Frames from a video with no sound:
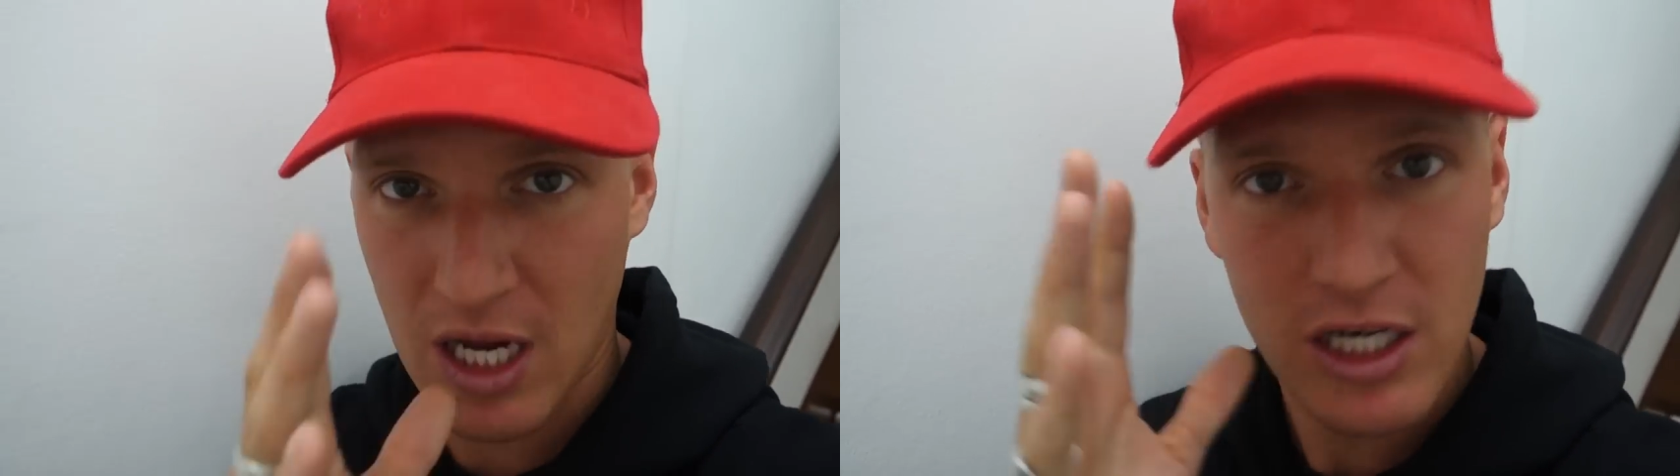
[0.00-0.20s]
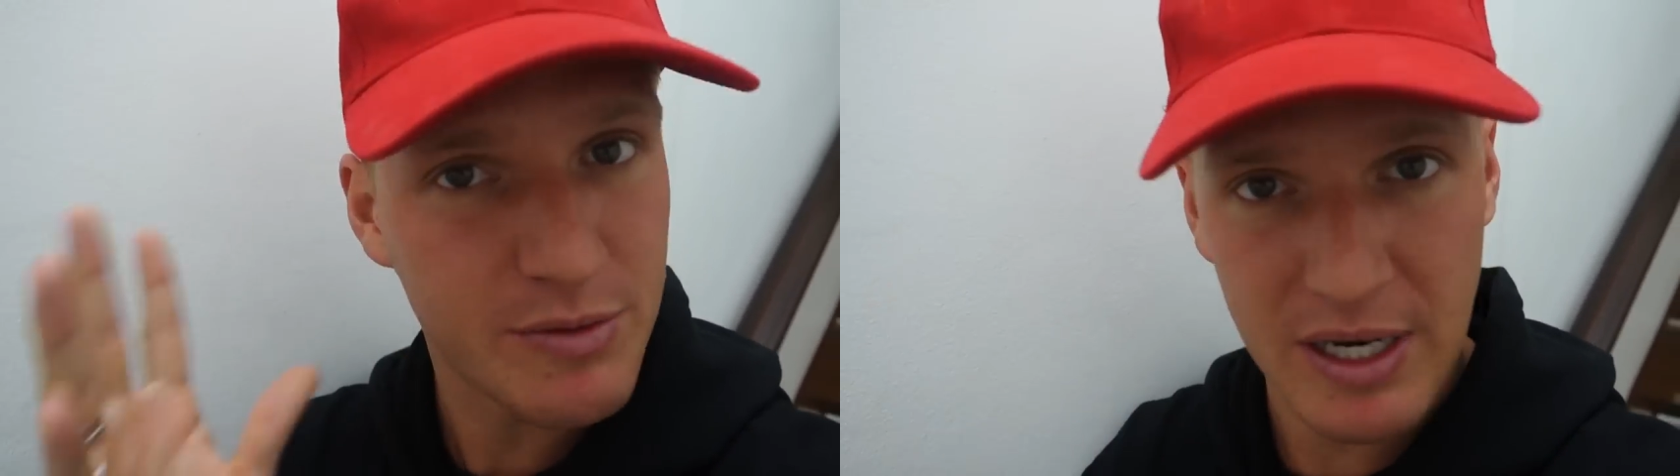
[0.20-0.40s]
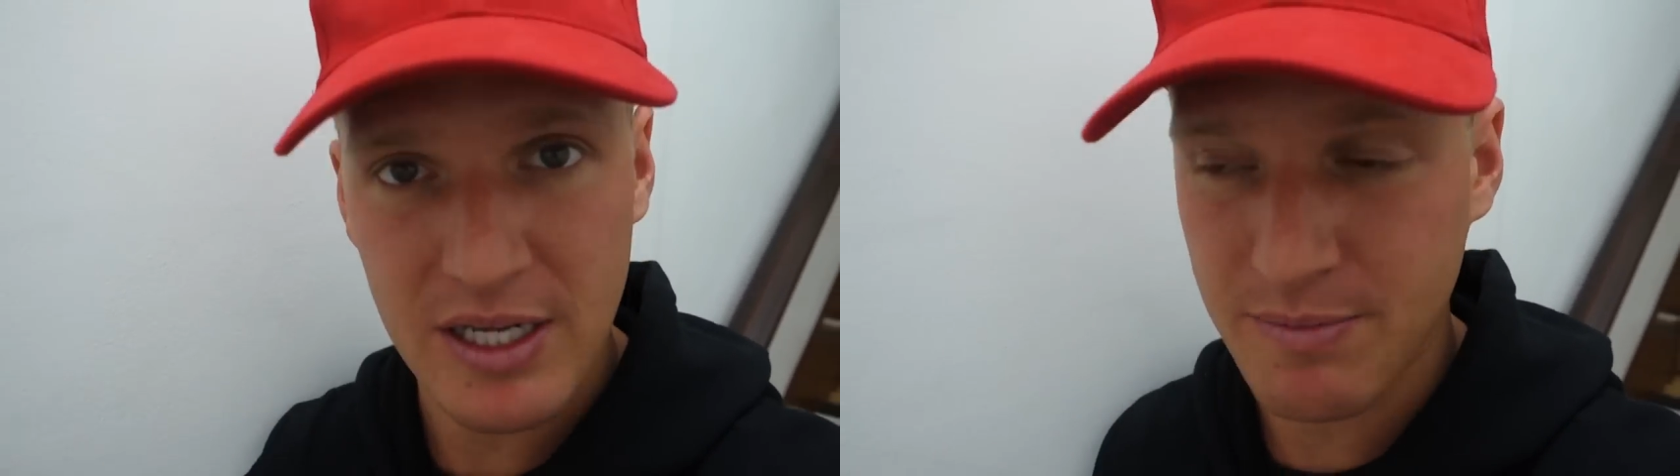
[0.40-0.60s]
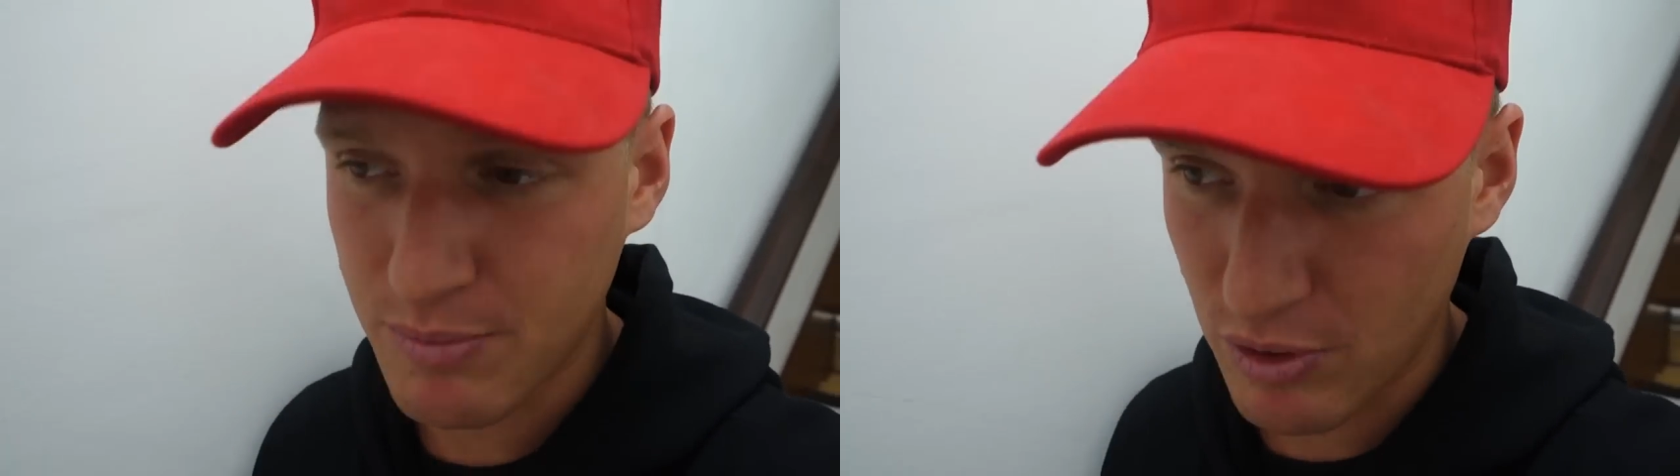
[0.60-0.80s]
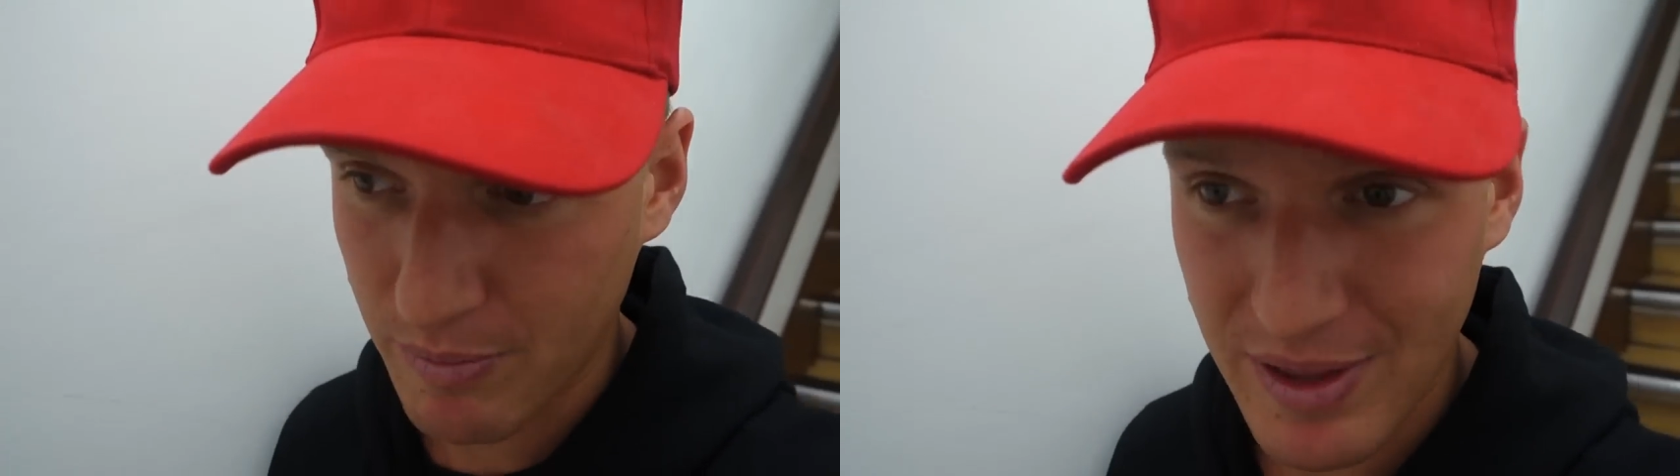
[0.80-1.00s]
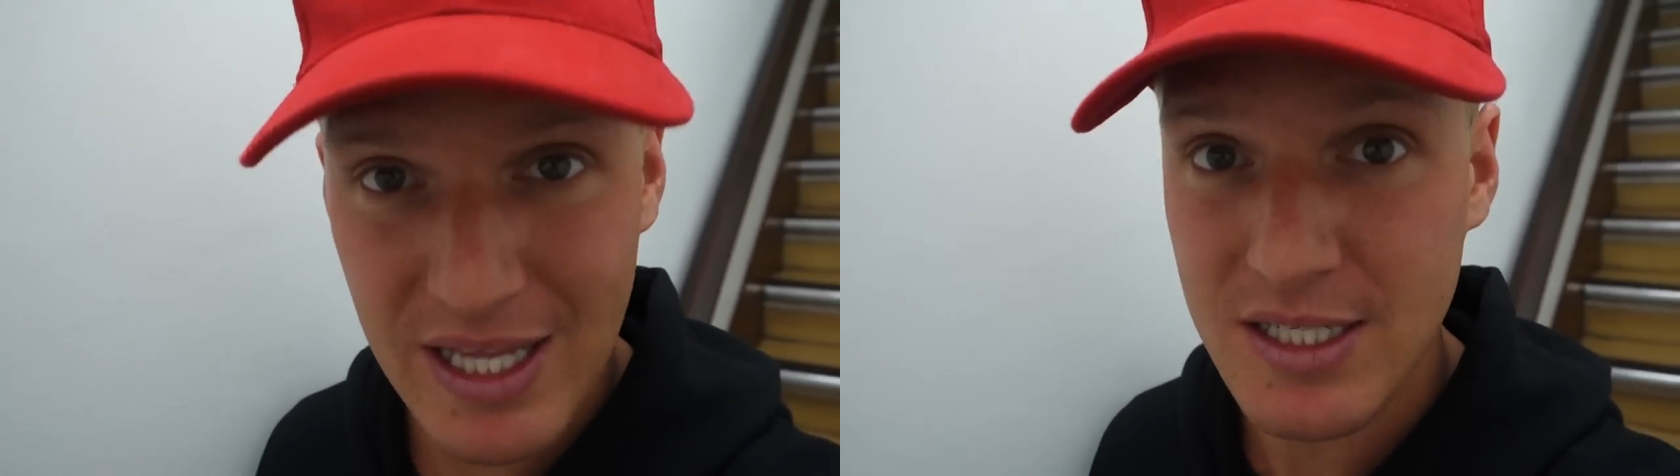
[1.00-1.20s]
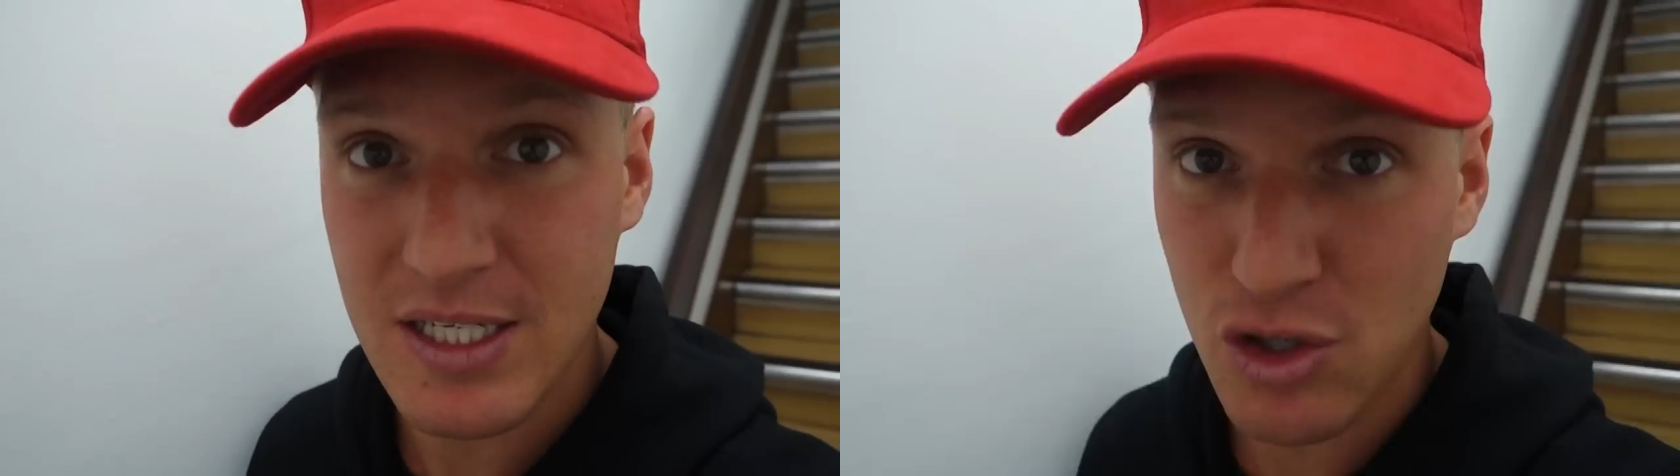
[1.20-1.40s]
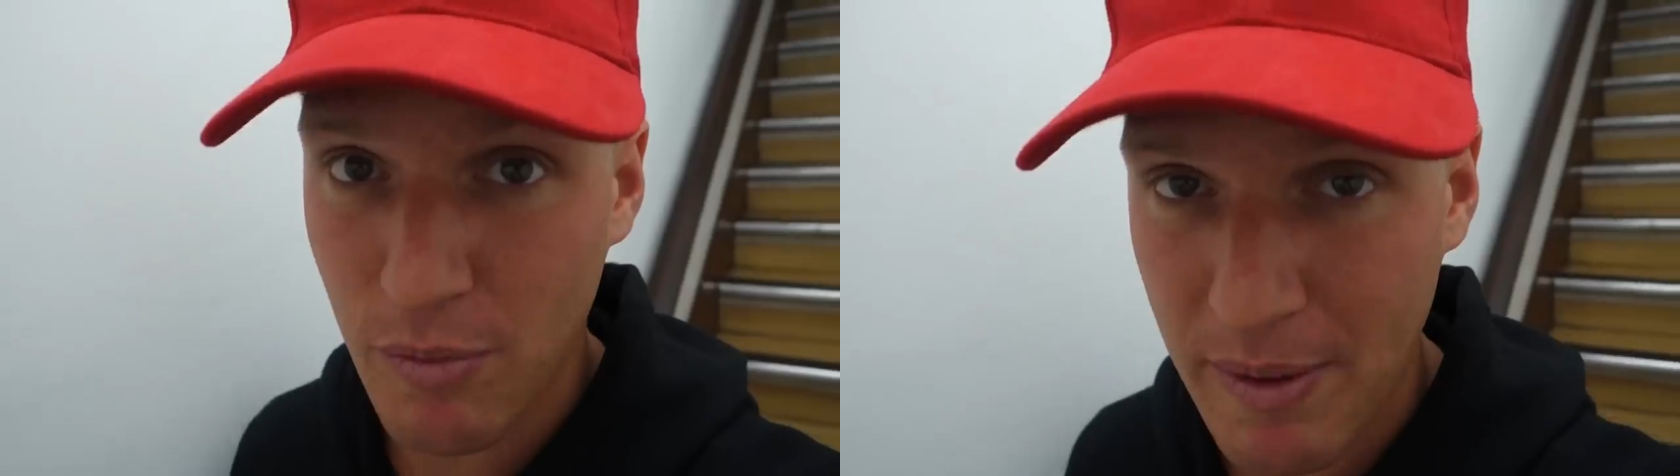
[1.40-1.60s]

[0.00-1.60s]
100% supportive, but this does not